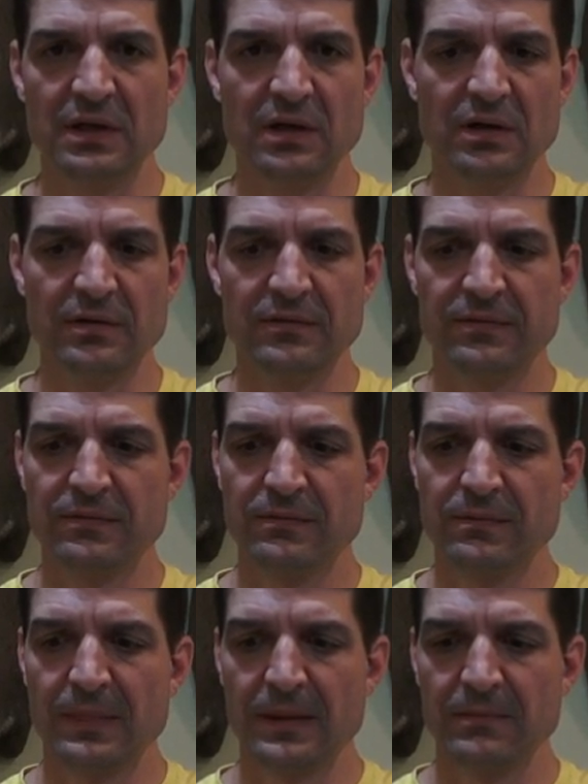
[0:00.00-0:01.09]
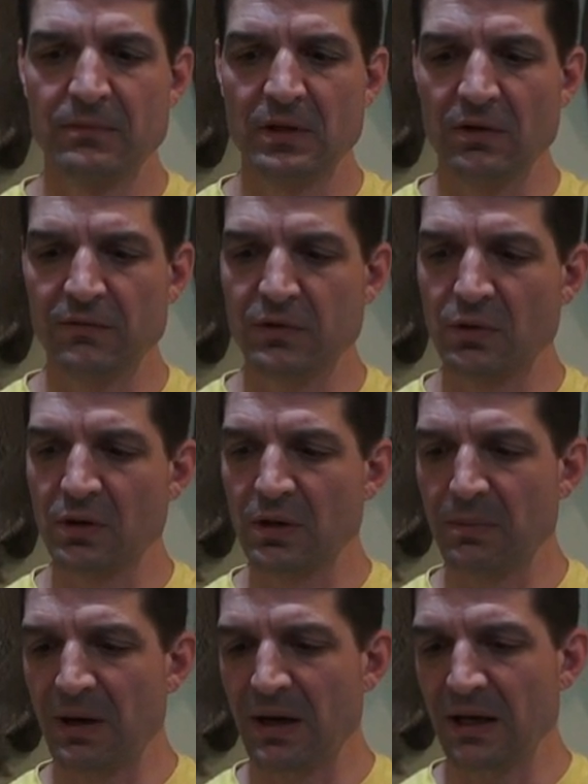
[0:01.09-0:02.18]
of, you know, if you were going to
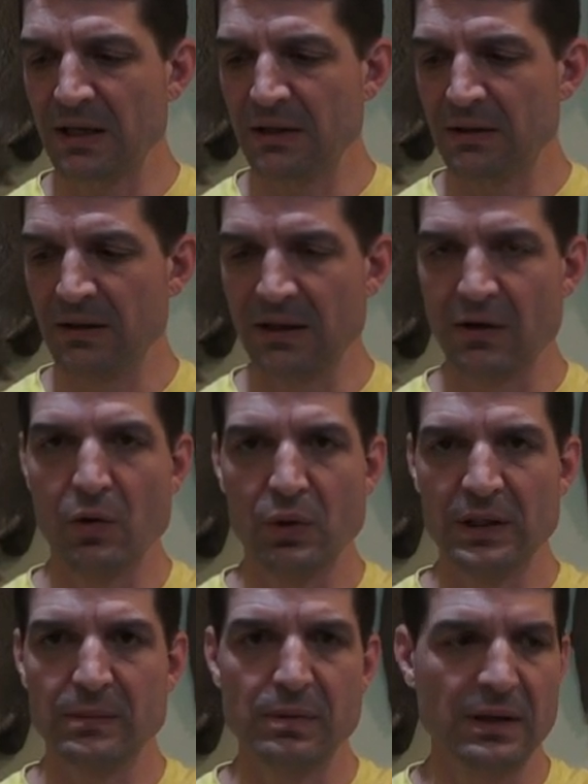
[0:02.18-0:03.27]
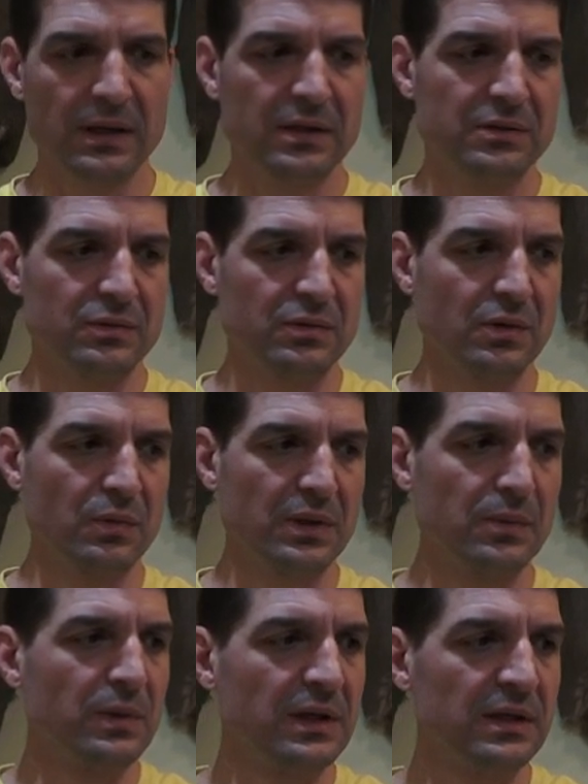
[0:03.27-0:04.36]
buy like a Hoyt brand or a
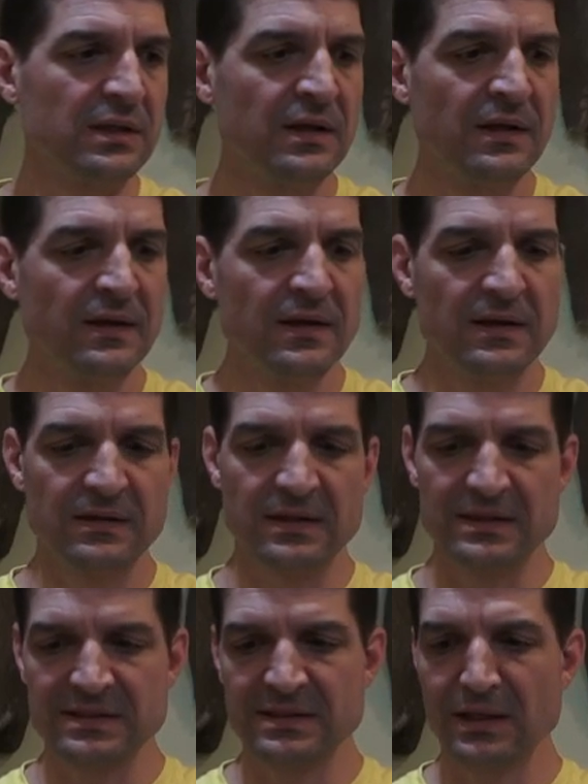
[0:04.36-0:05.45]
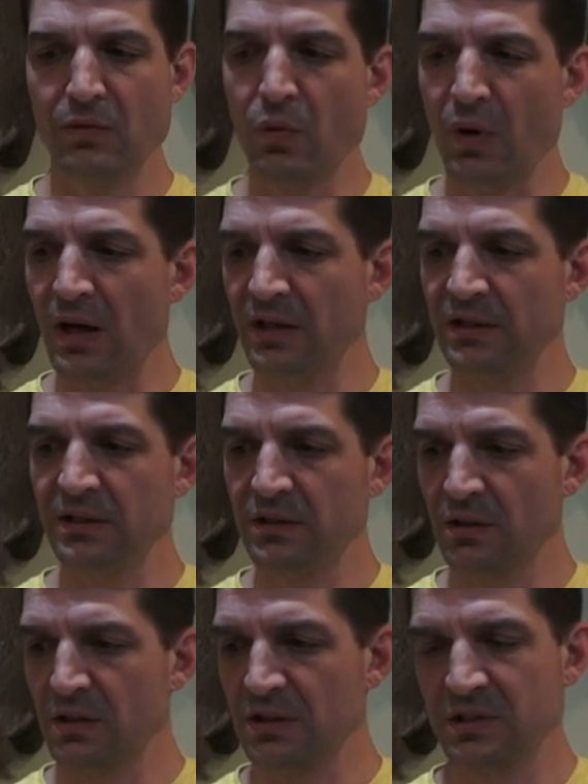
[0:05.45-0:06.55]
Win-Win, the same quality,
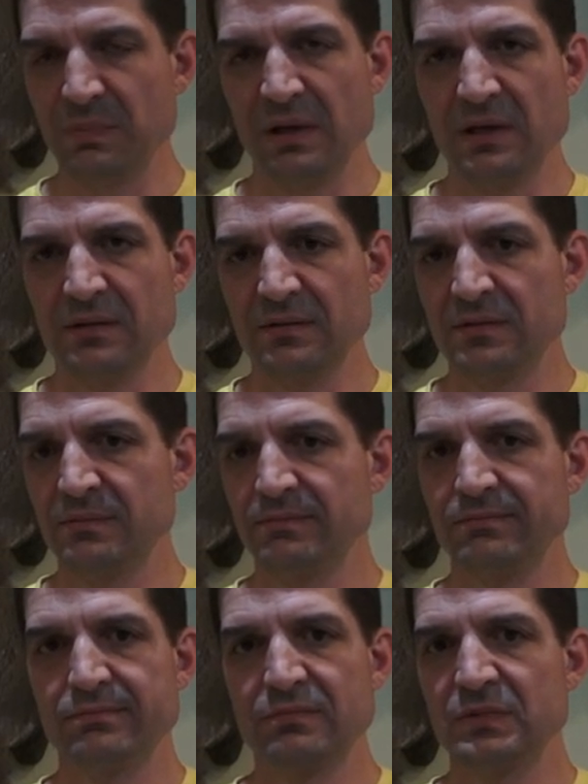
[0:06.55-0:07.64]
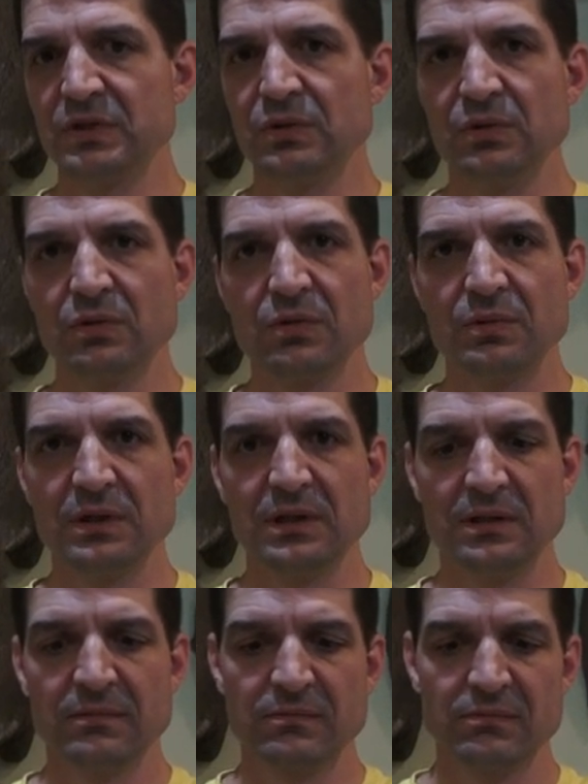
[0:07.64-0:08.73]
you're going to spend
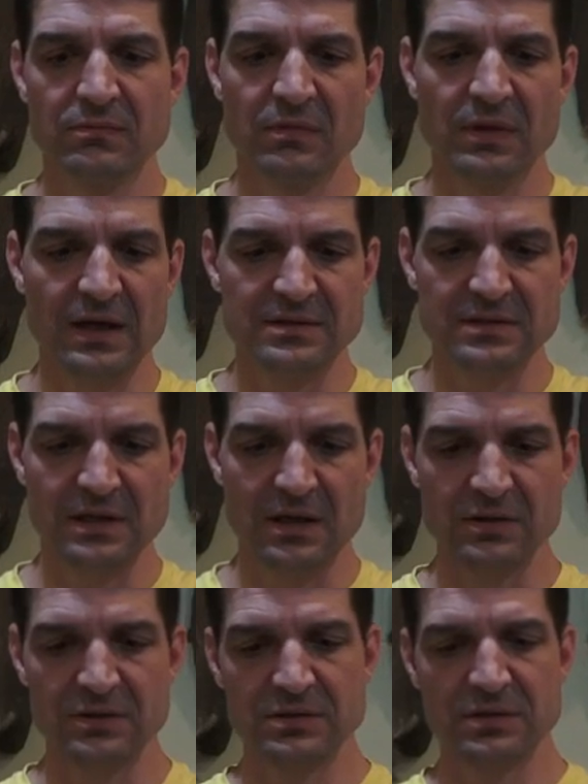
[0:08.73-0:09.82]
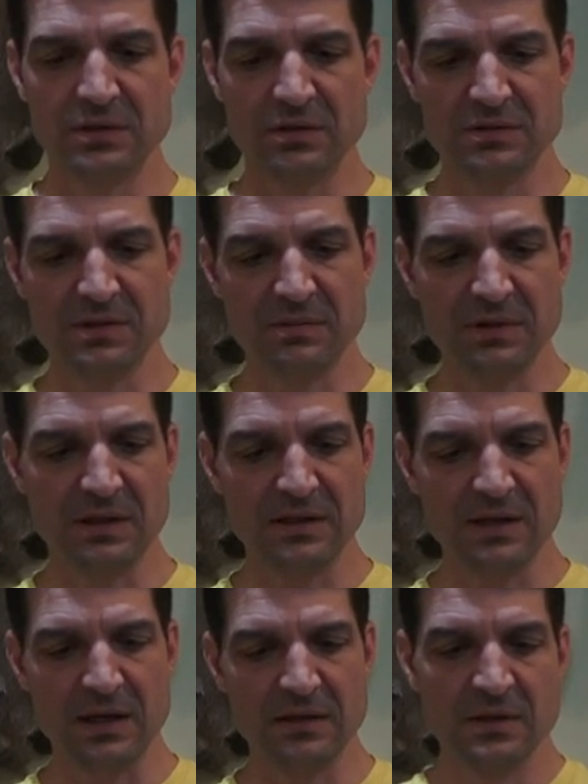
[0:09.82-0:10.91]
$2,000-$3,000, you know, something like
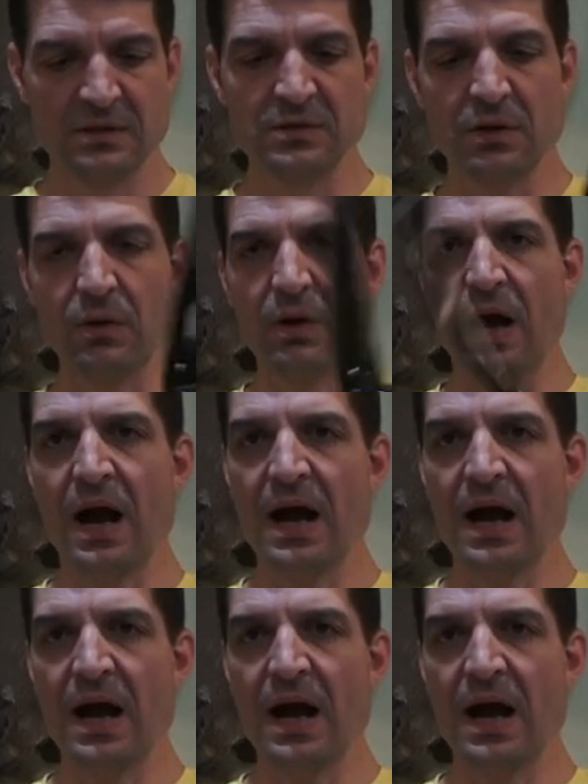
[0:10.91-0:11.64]
that. So